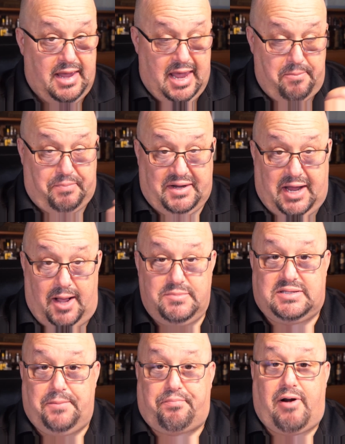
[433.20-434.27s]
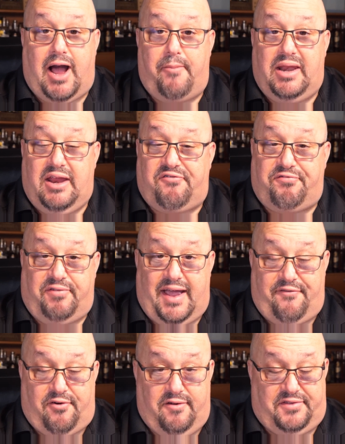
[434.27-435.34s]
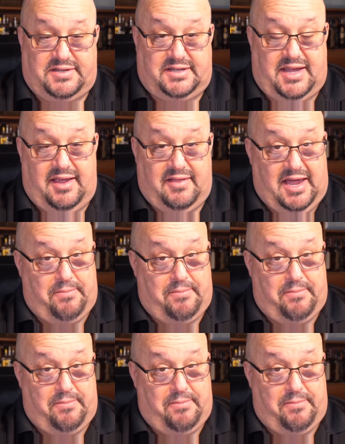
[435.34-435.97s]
it becomes the prominent flavor of the tequila.